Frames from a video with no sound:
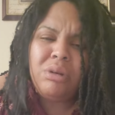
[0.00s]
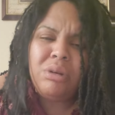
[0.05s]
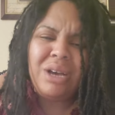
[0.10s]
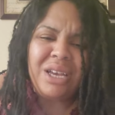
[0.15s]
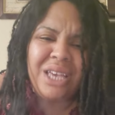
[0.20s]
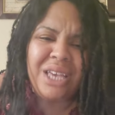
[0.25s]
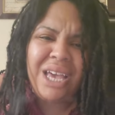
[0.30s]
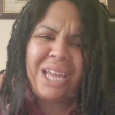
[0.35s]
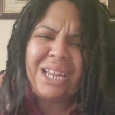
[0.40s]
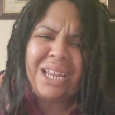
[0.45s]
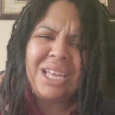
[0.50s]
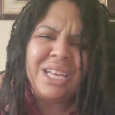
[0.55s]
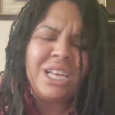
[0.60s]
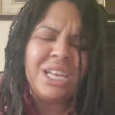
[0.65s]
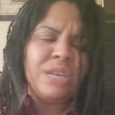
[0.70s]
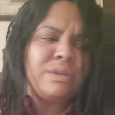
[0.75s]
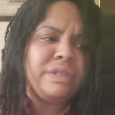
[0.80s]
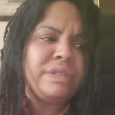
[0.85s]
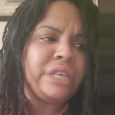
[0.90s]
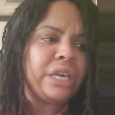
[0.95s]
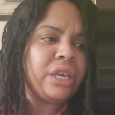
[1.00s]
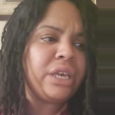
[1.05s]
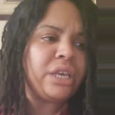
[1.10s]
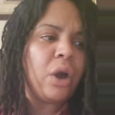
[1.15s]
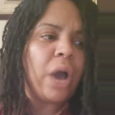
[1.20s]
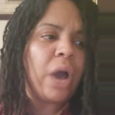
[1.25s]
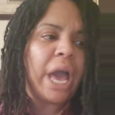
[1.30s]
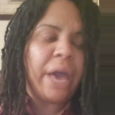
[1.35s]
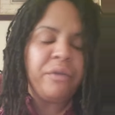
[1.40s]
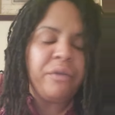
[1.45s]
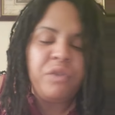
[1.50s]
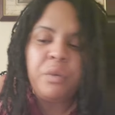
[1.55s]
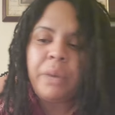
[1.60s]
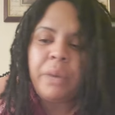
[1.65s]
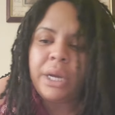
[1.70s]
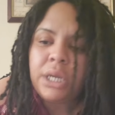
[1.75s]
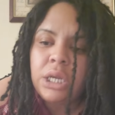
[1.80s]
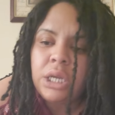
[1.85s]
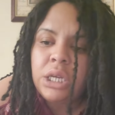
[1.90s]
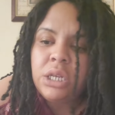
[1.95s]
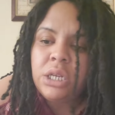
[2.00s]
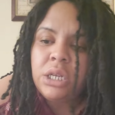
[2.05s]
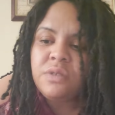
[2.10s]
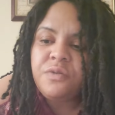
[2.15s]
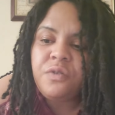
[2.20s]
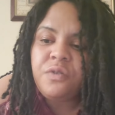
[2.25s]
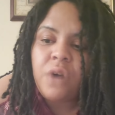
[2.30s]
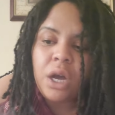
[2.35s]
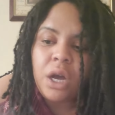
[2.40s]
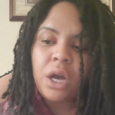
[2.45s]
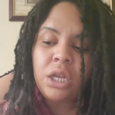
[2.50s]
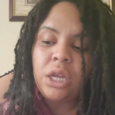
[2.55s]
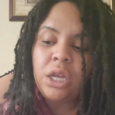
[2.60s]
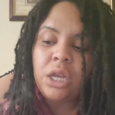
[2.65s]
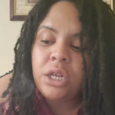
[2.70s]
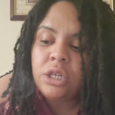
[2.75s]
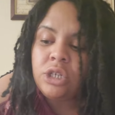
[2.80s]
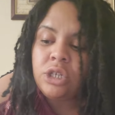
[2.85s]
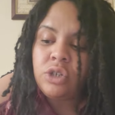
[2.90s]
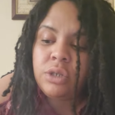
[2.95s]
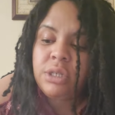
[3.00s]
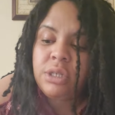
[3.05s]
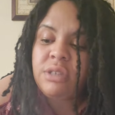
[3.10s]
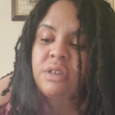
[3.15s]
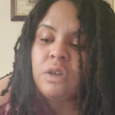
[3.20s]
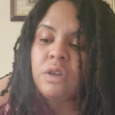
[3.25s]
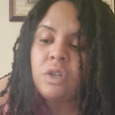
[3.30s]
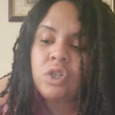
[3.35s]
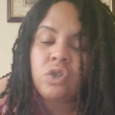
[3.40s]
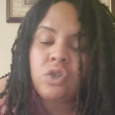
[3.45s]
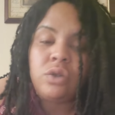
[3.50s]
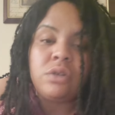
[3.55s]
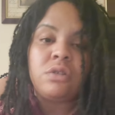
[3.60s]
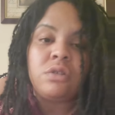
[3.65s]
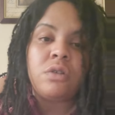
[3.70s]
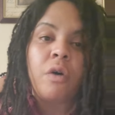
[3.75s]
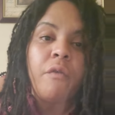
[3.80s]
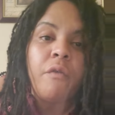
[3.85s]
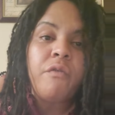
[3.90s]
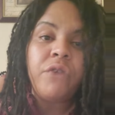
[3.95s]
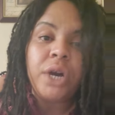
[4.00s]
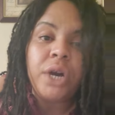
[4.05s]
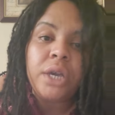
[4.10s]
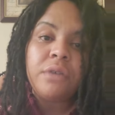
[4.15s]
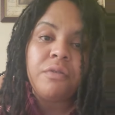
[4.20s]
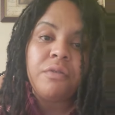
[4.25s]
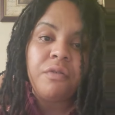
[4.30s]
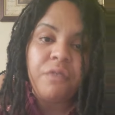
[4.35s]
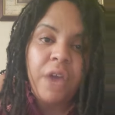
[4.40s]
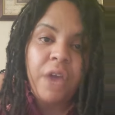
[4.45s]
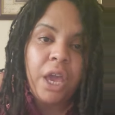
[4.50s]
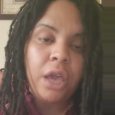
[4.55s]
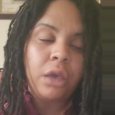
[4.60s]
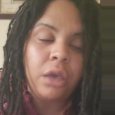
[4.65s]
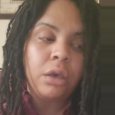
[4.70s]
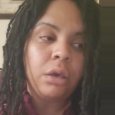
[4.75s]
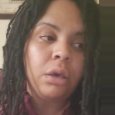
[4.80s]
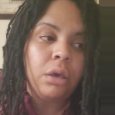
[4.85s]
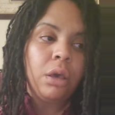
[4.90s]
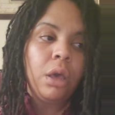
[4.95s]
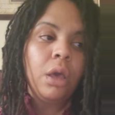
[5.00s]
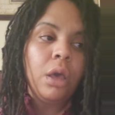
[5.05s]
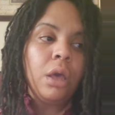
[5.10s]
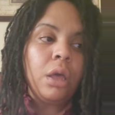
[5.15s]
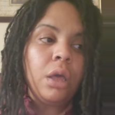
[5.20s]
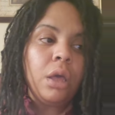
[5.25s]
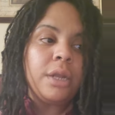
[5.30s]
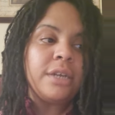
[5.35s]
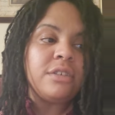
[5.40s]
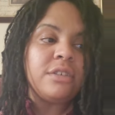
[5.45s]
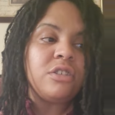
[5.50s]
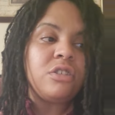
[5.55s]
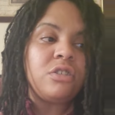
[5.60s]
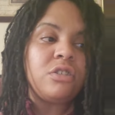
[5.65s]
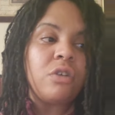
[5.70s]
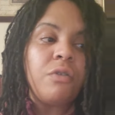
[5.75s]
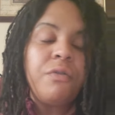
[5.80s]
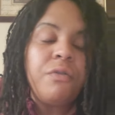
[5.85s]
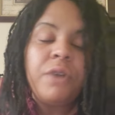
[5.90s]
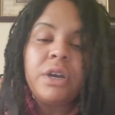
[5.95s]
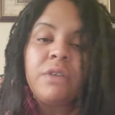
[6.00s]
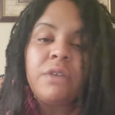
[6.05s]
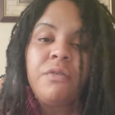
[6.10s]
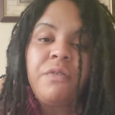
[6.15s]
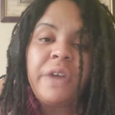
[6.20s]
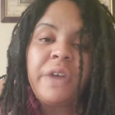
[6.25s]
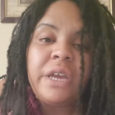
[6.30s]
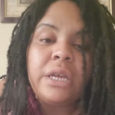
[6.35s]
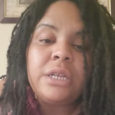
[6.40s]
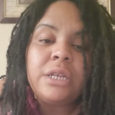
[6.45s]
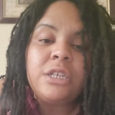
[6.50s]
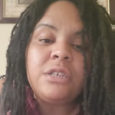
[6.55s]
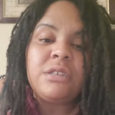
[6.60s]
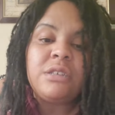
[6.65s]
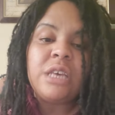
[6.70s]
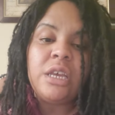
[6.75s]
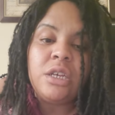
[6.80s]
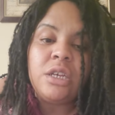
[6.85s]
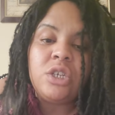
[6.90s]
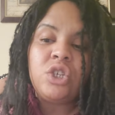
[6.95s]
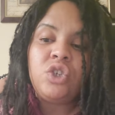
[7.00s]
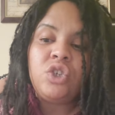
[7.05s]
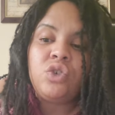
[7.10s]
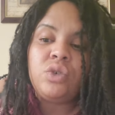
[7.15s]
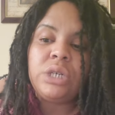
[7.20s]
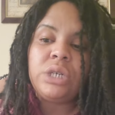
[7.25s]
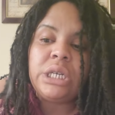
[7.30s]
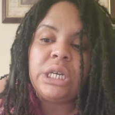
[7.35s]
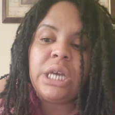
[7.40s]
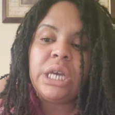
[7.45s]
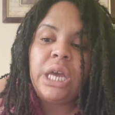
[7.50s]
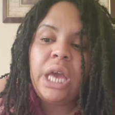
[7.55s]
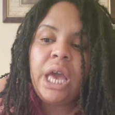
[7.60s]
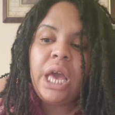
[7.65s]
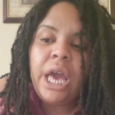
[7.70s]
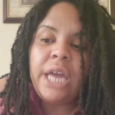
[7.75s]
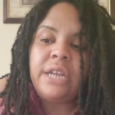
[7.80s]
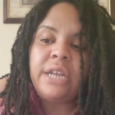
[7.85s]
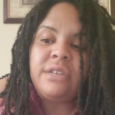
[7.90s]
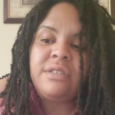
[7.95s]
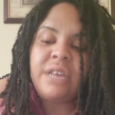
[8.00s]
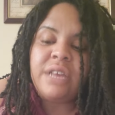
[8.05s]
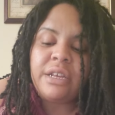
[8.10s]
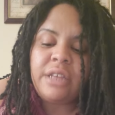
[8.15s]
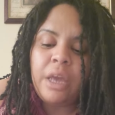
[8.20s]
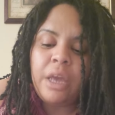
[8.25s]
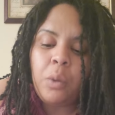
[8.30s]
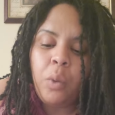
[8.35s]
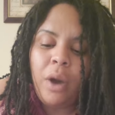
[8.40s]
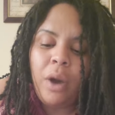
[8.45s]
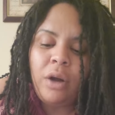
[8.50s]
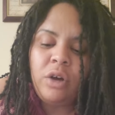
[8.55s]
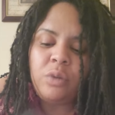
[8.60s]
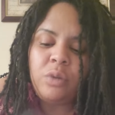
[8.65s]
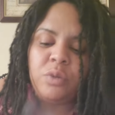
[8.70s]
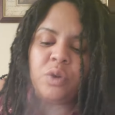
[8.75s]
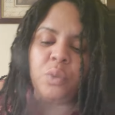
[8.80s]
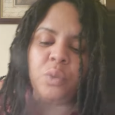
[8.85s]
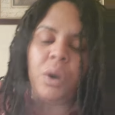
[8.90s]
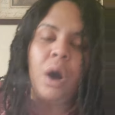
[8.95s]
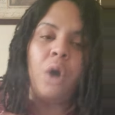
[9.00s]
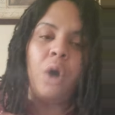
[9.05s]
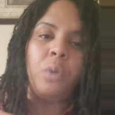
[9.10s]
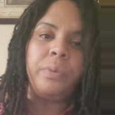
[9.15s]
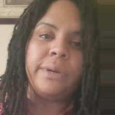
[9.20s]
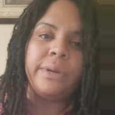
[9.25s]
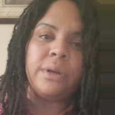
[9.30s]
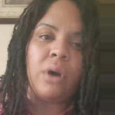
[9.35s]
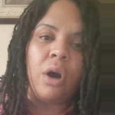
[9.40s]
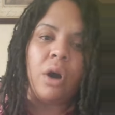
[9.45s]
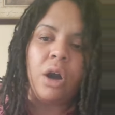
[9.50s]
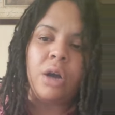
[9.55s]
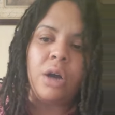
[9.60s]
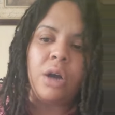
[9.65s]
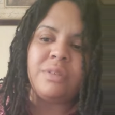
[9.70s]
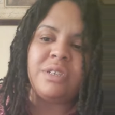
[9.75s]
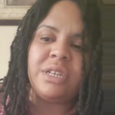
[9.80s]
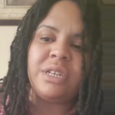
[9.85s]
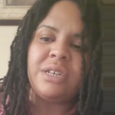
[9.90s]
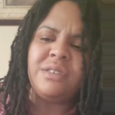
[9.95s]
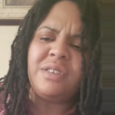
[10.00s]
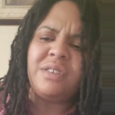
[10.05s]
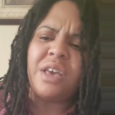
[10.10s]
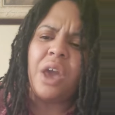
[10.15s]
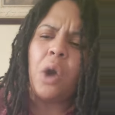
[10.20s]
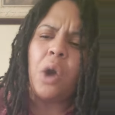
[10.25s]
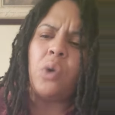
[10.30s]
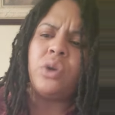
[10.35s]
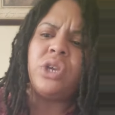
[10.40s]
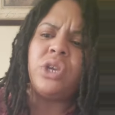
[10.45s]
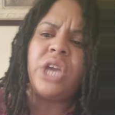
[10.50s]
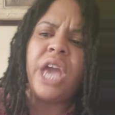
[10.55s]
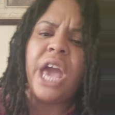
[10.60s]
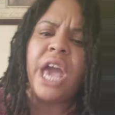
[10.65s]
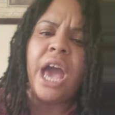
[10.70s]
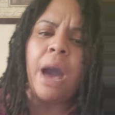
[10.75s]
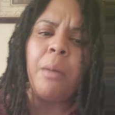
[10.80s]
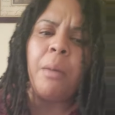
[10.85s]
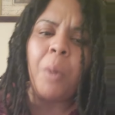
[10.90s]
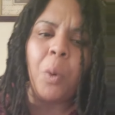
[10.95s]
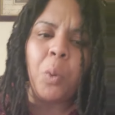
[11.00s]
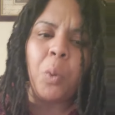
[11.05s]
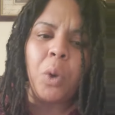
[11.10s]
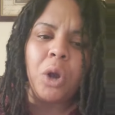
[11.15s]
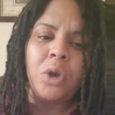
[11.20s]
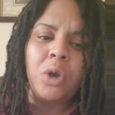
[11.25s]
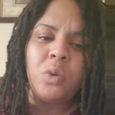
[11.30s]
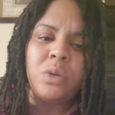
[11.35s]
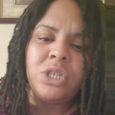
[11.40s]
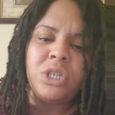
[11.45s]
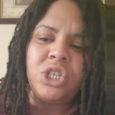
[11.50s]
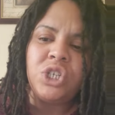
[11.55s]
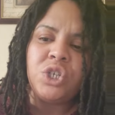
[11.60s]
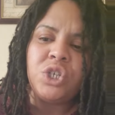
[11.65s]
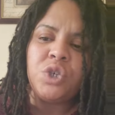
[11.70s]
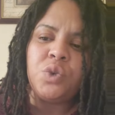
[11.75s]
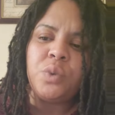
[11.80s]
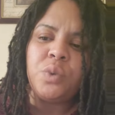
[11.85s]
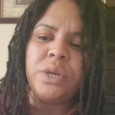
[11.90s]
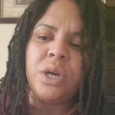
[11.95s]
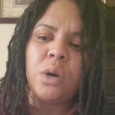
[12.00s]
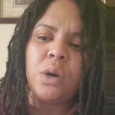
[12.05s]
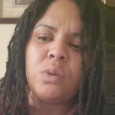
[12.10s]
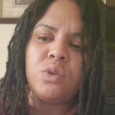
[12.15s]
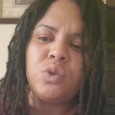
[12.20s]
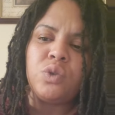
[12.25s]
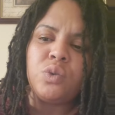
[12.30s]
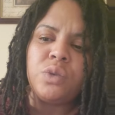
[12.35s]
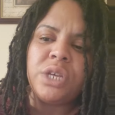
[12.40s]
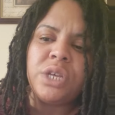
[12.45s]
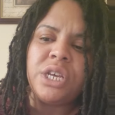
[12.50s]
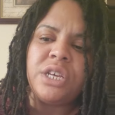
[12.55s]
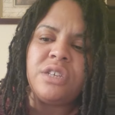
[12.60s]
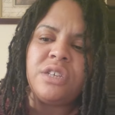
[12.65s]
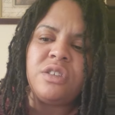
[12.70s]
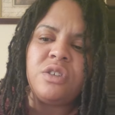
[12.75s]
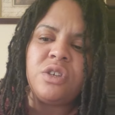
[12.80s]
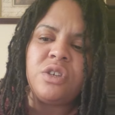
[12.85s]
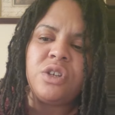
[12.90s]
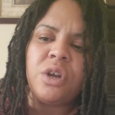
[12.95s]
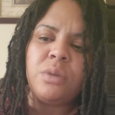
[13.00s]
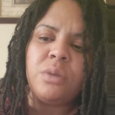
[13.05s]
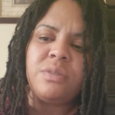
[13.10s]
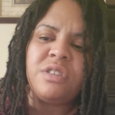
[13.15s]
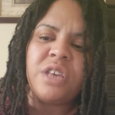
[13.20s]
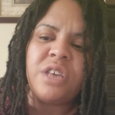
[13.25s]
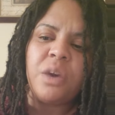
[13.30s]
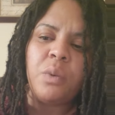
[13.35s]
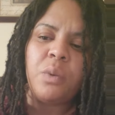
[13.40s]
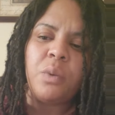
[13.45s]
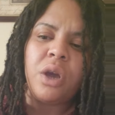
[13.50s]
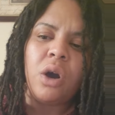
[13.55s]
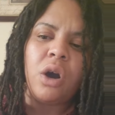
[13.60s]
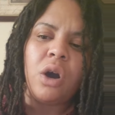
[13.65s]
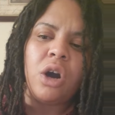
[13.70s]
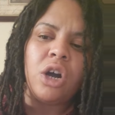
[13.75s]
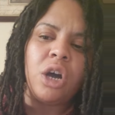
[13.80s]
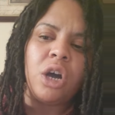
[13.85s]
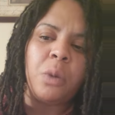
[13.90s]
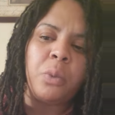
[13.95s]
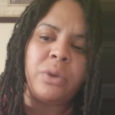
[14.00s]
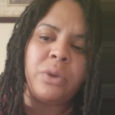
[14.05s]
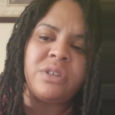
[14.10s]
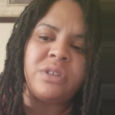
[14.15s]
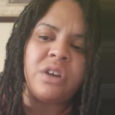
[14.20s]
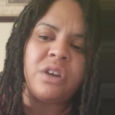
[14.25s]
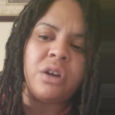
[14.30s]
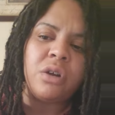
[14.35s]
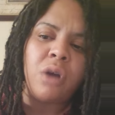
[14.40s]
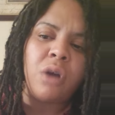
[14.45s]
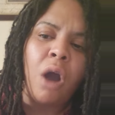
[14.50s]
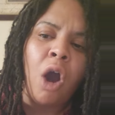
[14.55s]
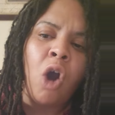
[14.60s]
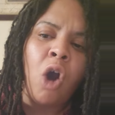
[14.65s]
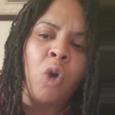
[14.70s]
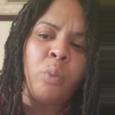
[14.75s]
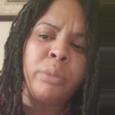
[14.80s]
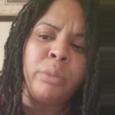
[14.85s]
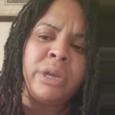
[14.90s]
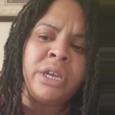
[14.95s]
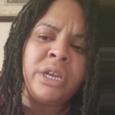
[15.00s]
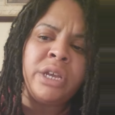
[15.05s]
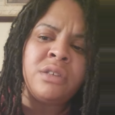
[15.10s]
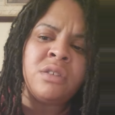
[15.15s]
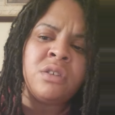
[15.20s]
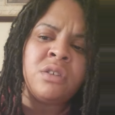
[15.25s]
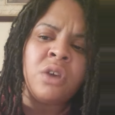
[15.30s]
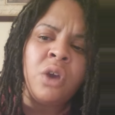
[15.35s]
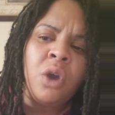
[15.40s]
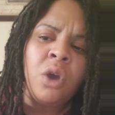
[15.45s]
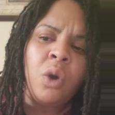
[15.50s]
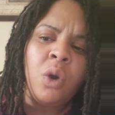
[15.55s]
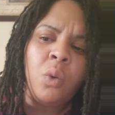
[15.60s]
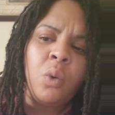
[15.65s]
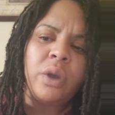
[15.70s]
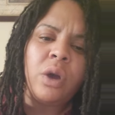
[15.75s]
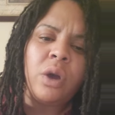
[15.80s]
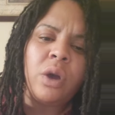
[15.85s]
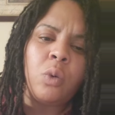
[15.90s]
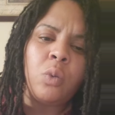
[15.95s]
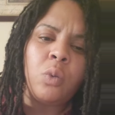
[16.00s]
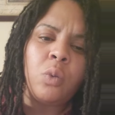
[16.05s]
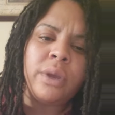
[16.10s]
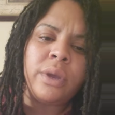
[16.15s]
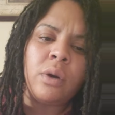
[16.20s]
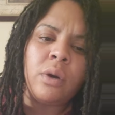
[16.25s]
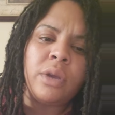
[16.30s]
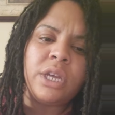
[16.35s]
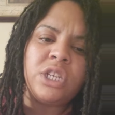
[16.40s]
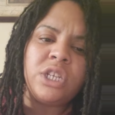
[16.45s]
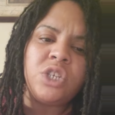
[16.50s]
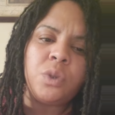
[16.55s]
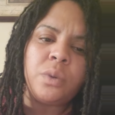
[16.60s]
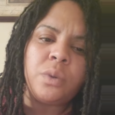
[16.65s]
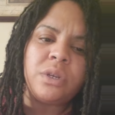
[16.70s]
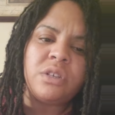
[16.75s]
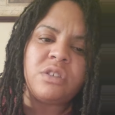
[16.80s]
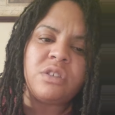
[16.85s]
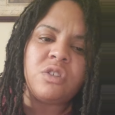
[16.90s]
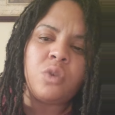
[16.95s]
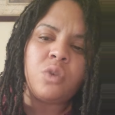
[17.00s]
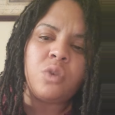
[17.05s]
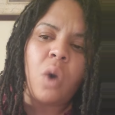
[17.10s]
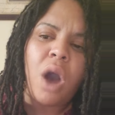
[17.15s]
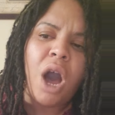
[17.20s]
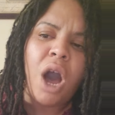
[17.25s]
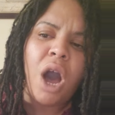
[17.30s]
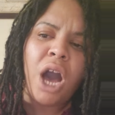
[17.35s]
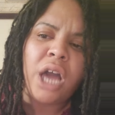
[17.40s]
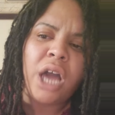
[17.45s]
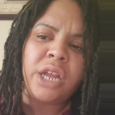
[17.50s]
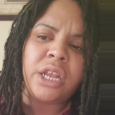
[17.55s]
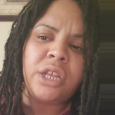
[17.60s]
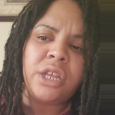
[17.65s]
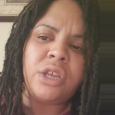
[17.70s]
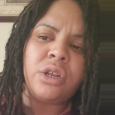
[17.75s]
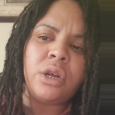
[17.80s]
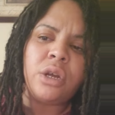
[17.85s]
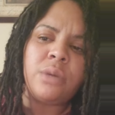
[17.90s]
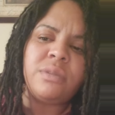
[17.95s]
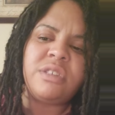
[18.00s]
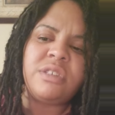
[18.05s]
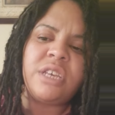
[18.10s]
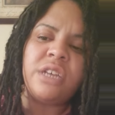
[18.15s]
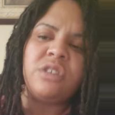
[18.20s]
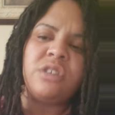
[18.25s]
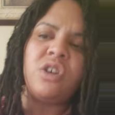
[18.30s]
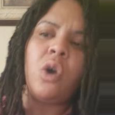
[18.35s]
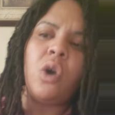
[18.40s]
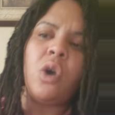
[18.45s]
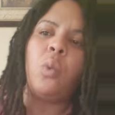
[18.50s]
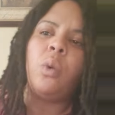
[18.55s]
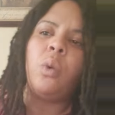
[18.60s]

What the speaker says: Again, he keeps saying, yo, everybody in this fucking industry, this industry is so fucking fake. Niggas is so fucking fake in this industry, and it's like they welcome you with open arms, and they say, oh yeah, I'm gonna work with you, we gonna do this, you know what I'm saying, we gonna hook up with certain homies, we gonna get you with a squad, and you know what I'm saying, don't